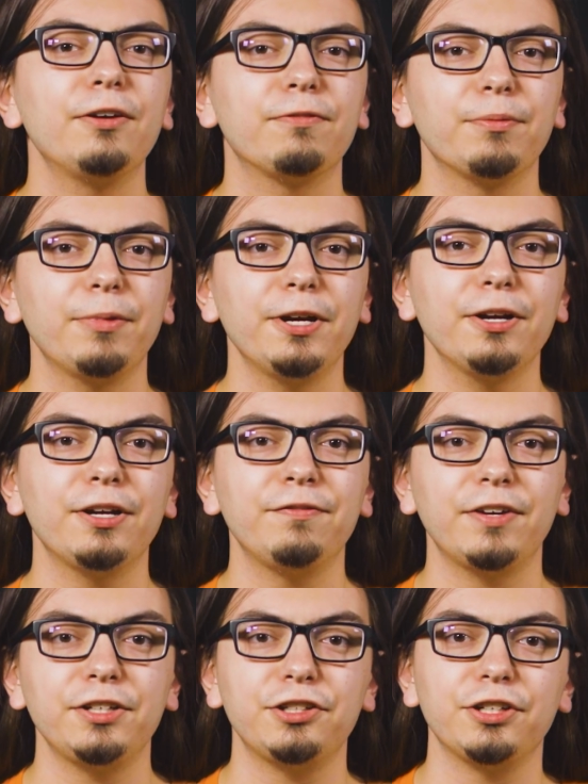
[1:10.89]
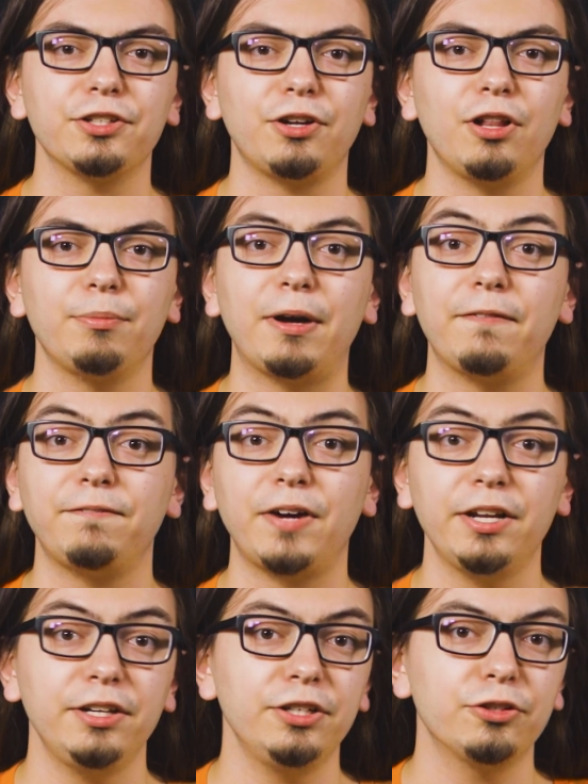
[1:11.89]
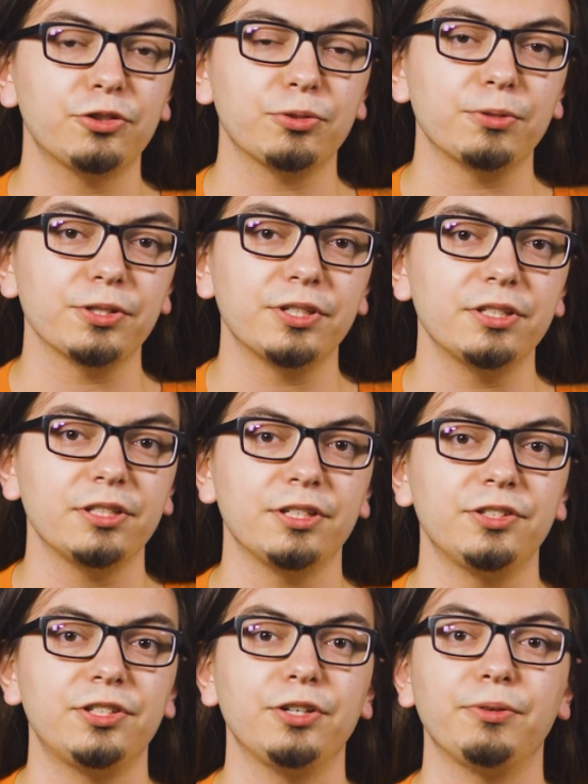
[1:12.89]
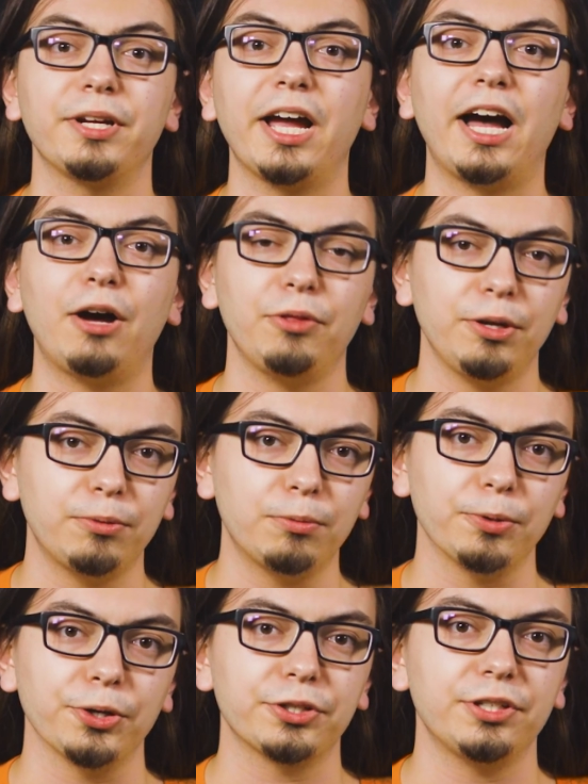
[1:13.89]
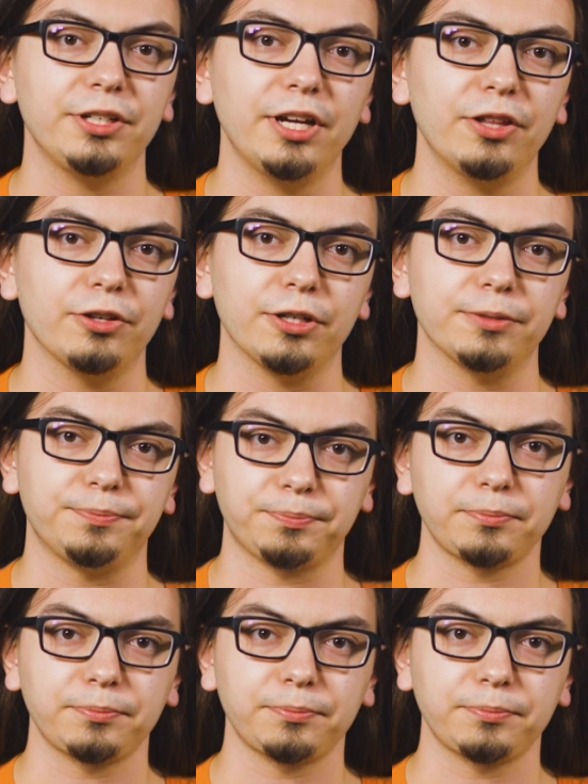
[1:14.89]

From there, invention is all about finding your sources and considering how they will work together.